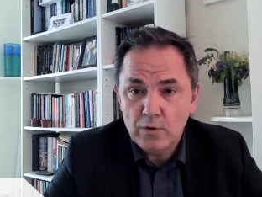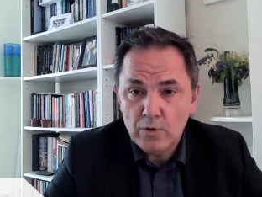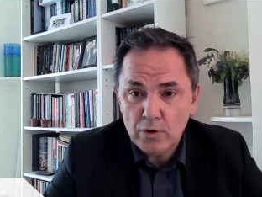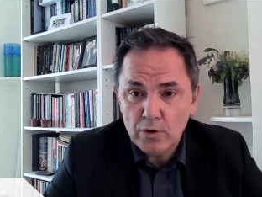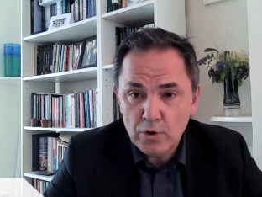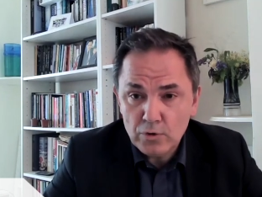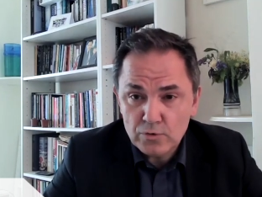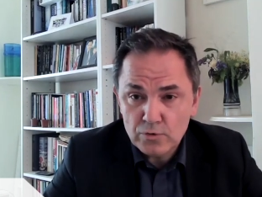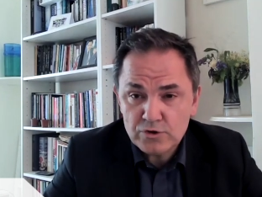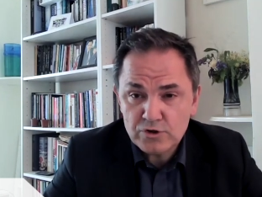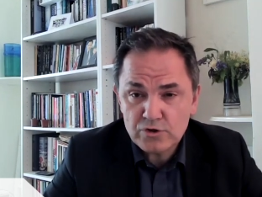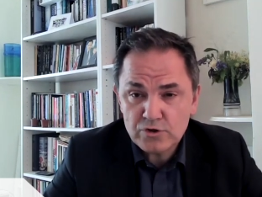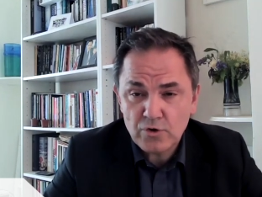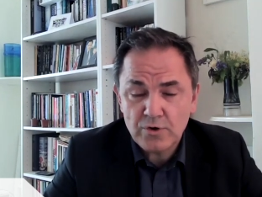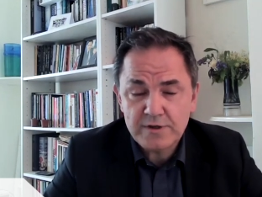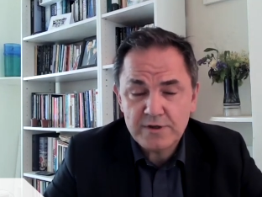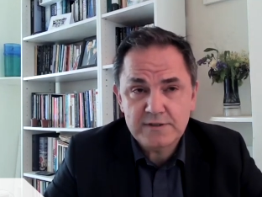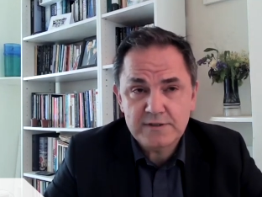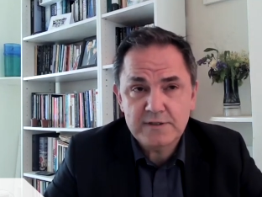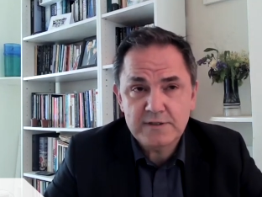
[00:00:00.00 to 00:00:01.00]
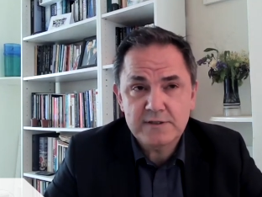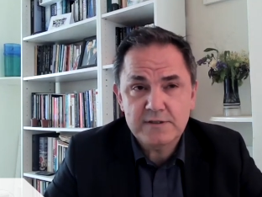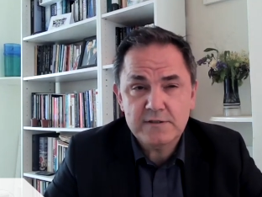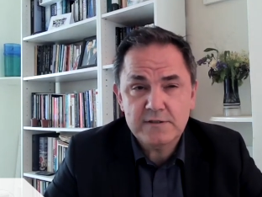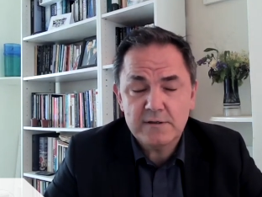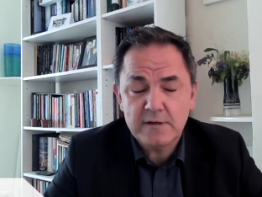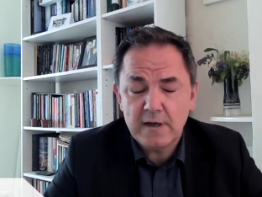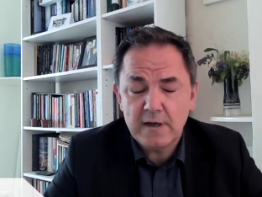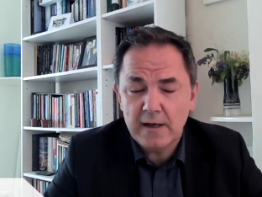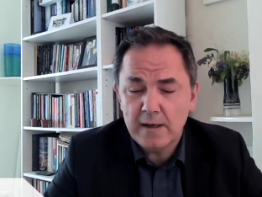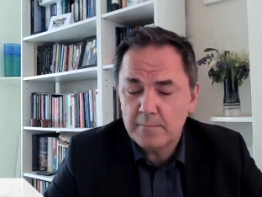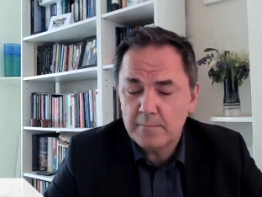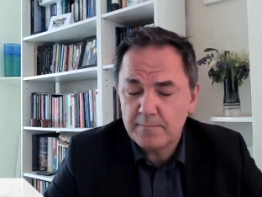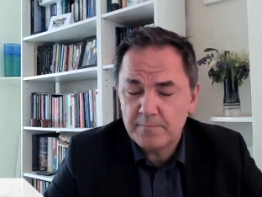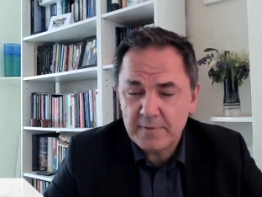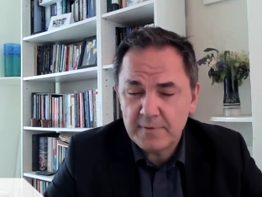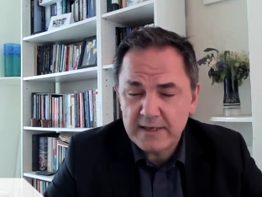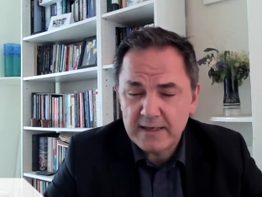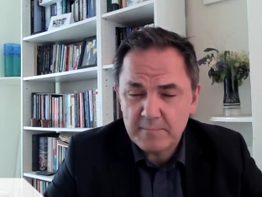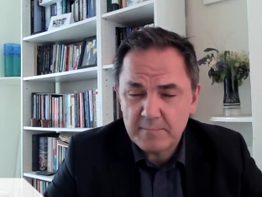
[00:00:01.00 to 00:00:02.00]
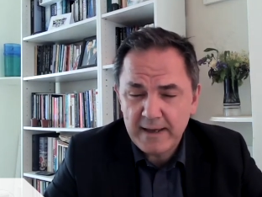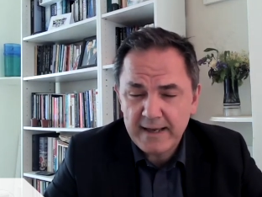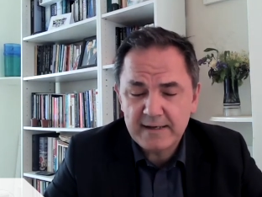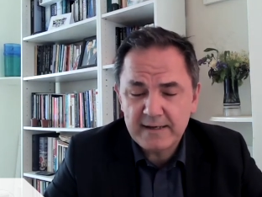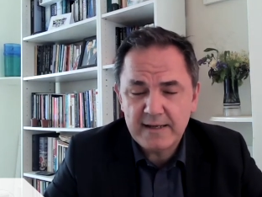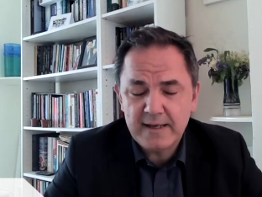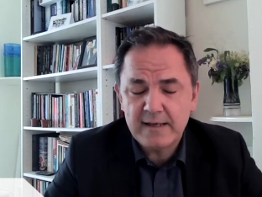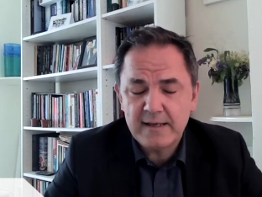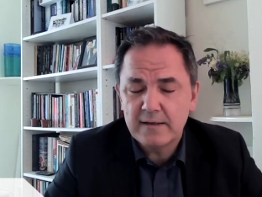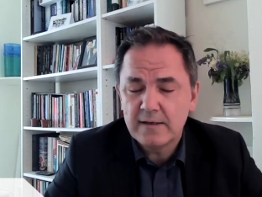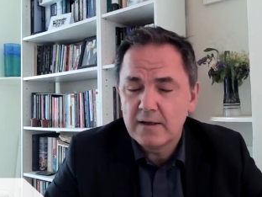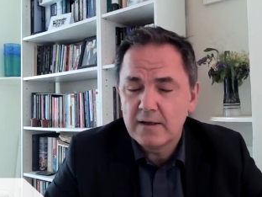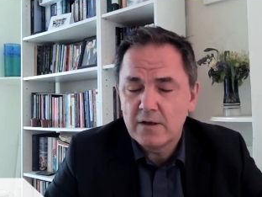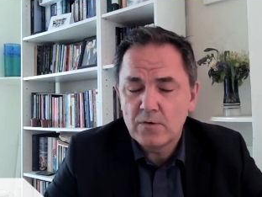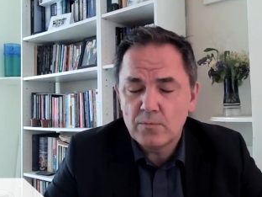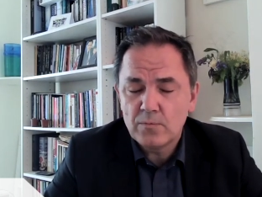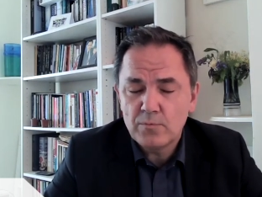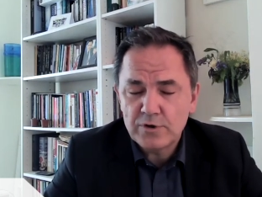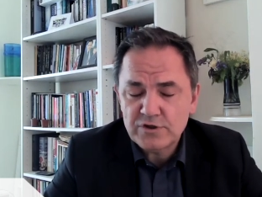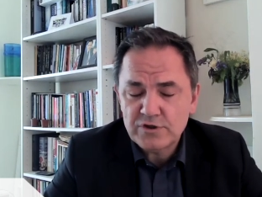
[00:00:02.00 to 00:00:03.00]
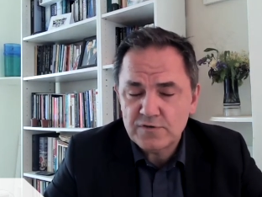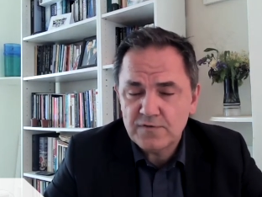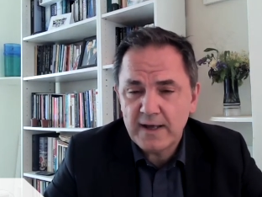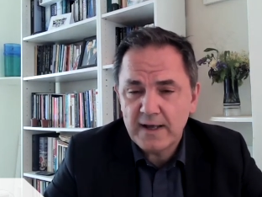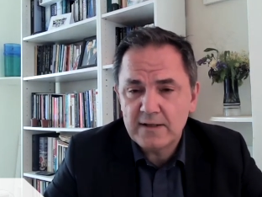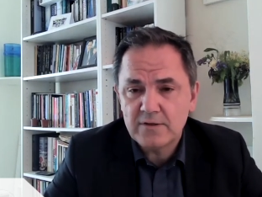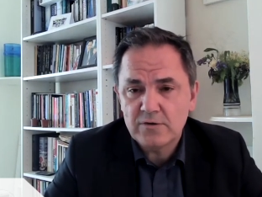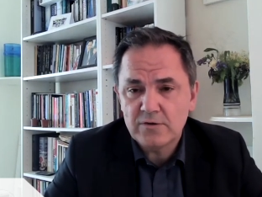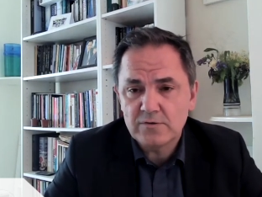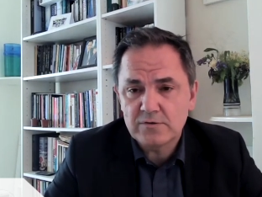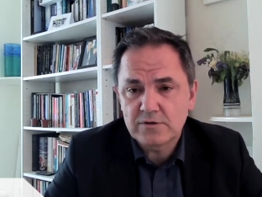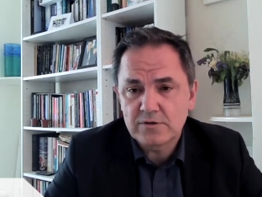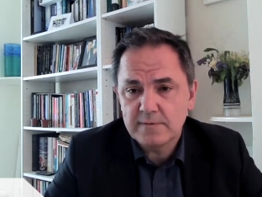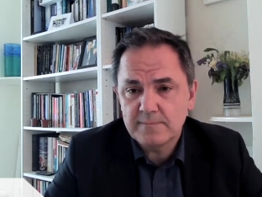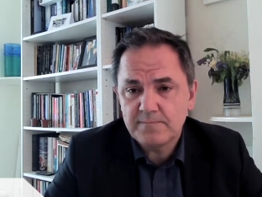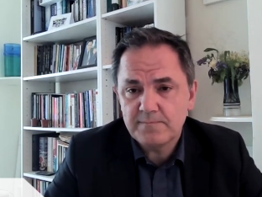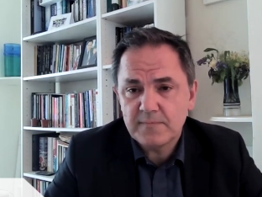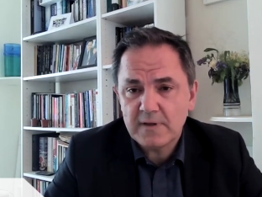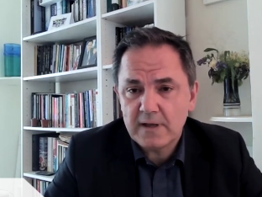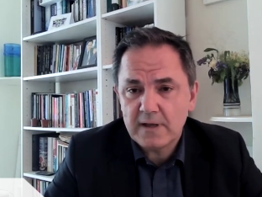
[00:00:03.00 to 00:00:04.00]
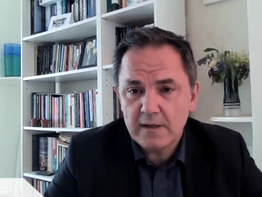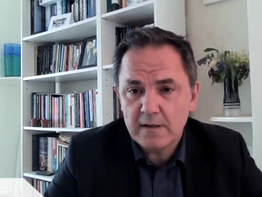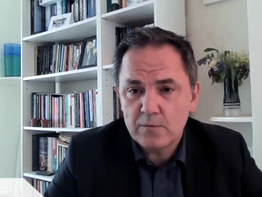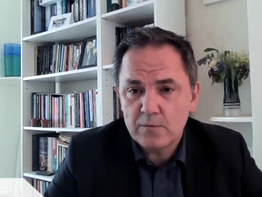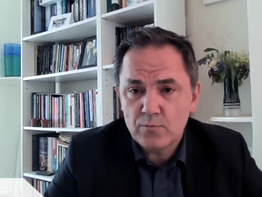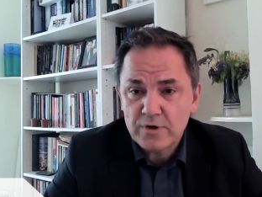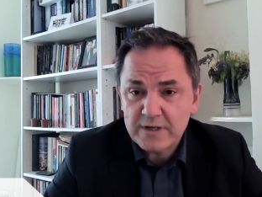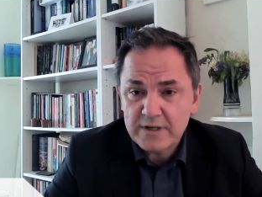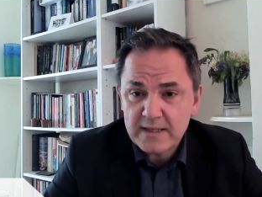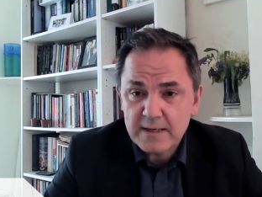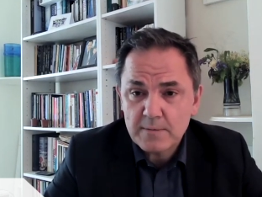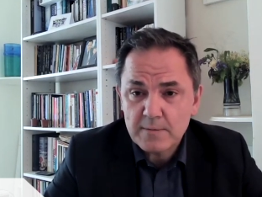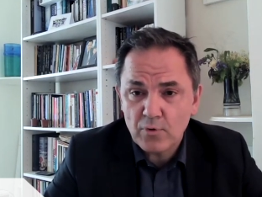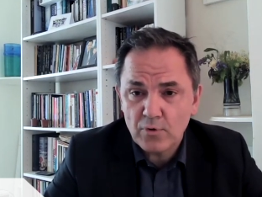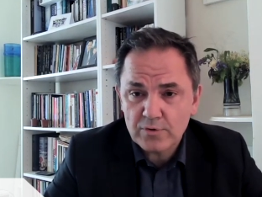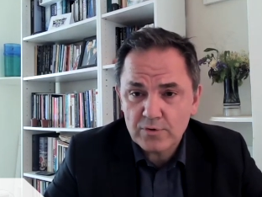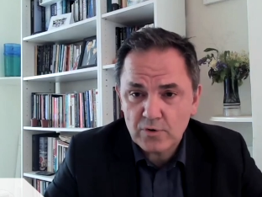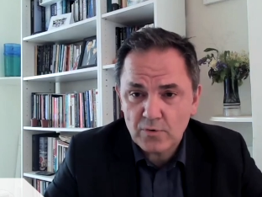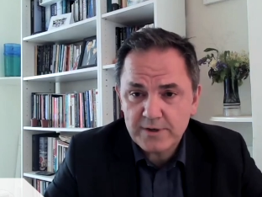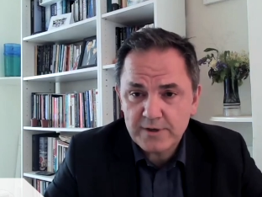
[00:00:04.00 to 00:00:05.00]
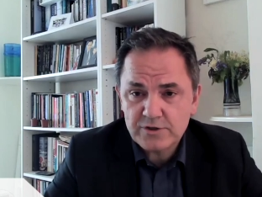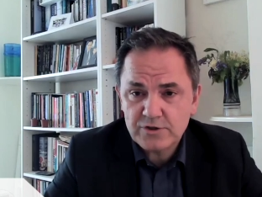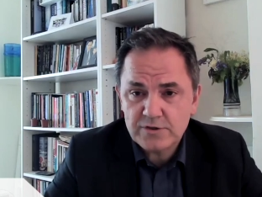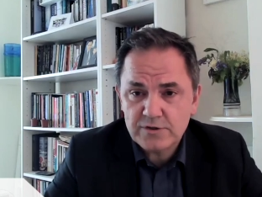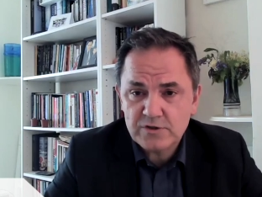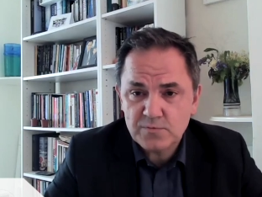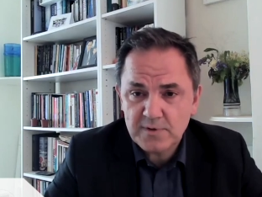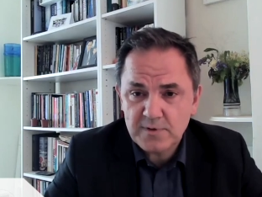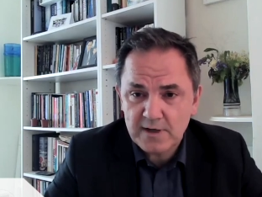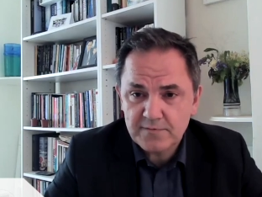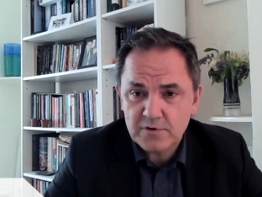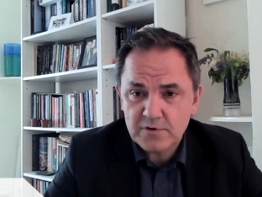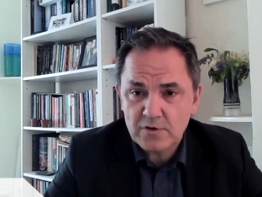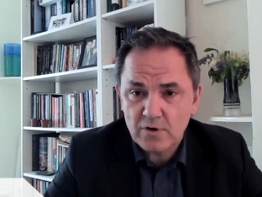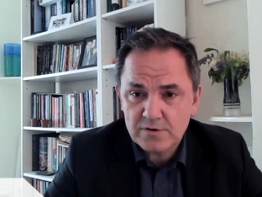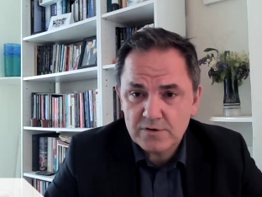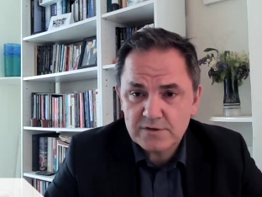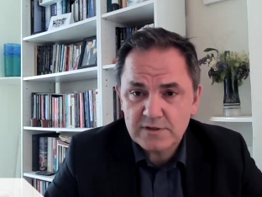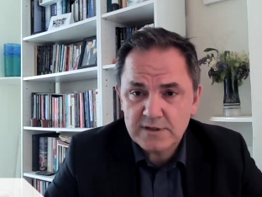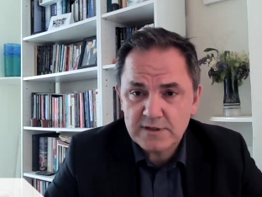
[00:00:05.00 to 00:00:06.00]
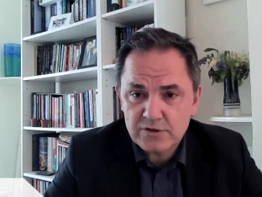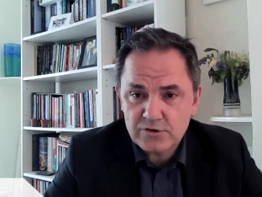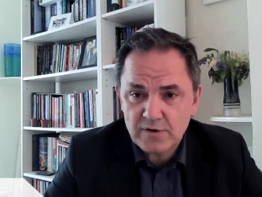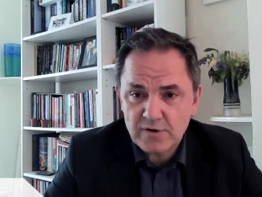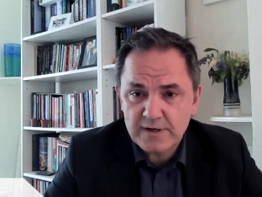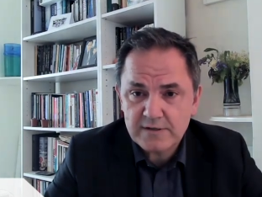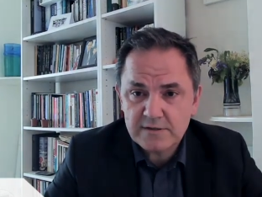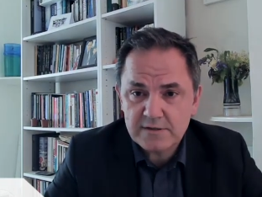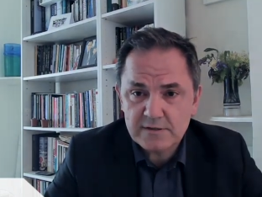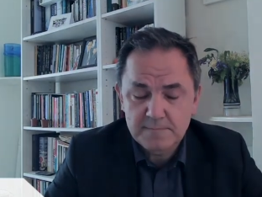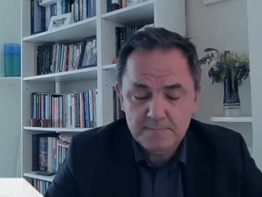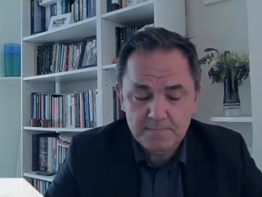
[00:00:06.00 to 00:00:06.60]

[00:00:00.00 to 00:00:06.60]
whose choices are being made here, which values, really important questions we have to constantly stress.